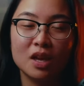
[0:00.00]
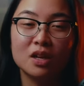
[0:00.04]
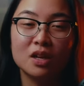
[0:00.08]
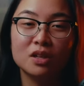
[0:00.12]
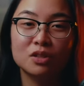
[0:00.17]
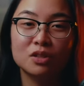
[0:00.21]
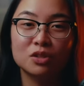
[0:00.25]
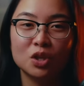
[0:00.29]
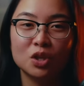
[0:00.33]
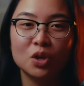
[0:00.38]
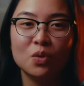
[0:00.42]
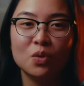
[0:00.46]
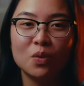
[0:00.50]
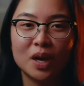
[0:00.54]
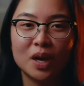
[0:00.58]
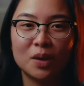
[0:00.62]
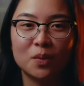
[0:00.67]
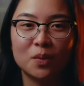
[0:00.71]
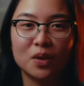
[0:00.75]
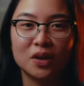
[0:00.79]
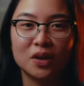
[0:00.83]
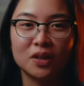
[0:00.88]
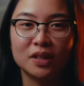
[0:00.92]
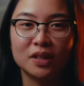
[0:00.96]
So I
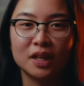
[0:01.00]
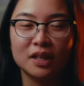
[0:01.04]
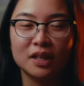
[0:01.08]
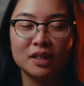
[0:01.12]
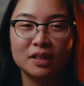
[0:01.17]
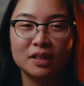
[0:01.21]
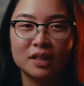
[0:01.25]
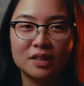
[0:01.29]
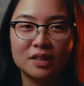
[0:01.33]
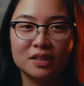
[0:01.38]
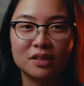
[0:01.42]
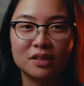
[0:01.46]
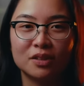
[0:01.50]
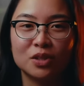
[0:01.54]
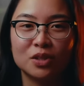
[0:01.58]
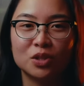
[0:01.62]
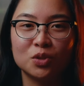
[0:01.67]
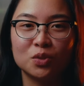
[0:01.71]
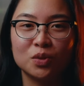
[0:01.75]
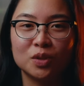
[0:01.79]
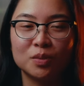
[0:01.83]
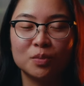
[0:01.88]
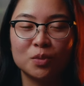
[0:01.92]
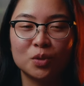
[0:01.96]
went online and started
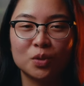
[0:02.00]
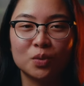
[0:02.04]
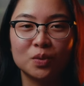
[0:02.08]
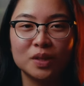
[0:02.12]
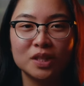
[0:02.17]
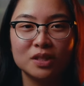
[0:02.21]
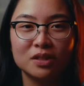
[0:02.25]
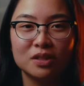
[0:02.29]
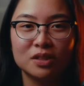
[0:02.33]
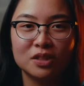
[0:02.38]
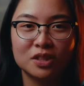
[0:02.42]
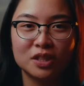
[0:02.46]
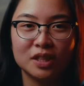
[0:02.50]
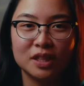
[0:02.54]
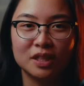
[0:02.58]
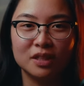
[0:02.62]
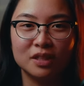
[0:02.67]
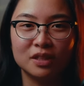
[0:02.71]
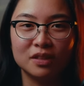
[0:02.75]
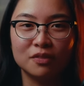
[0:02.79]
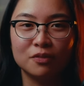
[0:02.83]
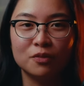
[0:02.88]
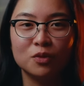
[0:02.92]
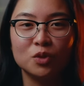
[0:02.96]
doing more research into
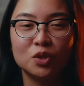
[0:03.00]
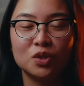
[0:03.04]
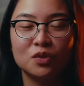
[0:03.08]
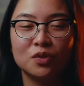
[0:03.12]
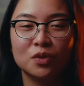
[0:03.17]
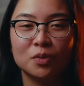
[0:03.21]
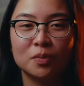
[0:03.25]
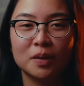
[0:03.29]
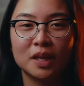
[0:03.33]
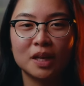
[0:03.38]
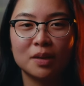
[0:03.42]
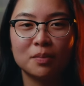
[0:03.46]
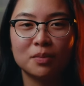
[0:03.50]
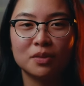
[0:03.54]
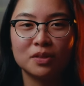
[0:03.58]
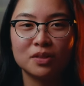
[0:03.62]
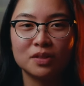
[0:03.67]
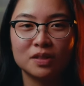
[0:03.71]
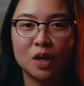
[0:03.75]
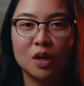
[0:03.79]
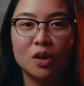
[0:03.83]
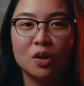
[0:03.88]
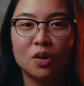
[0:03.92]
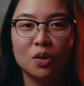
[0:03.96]
Fujifilm
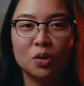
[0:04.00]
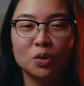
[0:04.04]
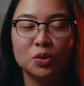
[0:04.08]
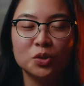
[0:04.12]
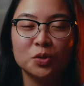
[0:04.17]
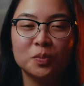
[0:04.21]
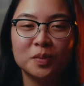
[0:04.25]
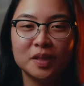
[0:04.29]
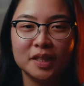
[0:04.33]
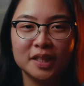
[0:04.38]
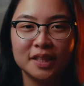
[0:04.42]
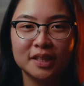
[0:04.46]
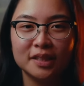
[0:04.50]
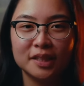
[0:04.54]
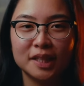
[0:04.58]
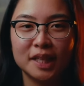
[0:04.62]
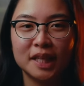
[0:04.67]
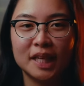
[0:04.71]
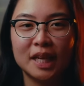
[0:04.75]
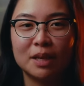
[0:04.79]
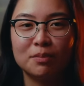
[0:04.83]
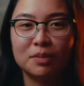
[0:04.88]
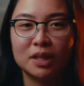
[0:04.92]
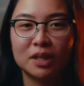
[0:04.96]
cameras. Ultimately, it
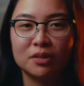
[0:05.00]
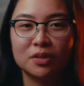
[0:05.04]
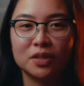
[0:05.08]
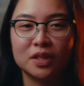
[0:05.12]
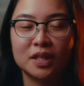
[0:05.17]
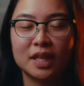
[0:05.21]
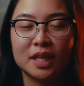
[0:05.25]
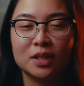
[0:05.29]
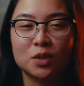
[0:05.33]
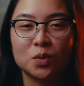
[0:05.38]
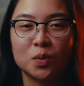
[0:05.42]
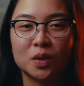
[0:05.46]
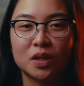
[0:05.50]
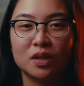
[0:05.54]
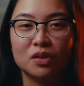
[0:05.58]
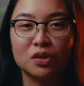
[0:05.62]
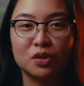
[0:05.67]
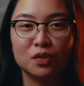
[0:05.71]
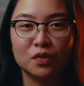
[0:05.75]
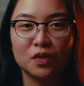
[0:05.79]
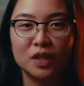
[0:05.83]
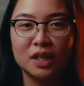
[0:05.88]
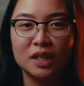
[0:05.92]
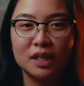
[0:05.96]
came down to the
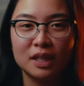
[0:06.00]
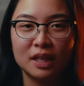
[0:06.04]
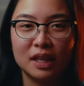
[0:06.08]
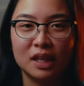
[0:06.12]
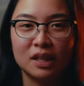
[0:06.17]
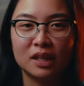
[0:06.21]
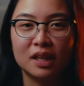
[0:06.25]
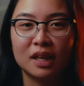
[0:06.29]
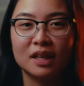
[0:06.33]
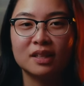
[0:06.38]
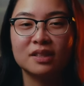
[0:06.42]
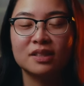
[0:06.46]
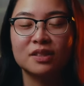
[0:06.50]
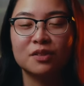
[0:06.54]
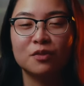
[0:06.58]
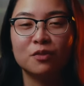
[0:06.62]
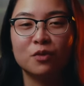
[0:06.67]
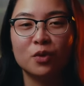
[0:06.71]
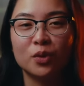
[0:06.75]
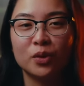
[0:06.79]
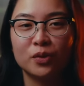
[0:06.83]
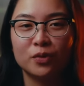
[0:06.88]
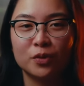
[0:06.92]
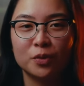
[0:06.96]
X100V and the
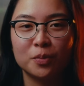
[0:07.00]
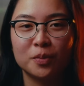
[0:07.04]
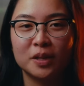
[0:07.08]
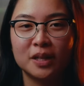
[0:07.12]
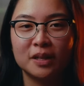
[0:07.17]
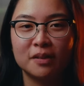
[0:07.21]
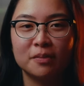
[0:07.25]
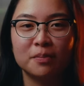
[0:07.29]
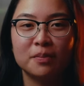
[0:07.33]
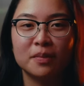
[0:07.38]
XE4 for me.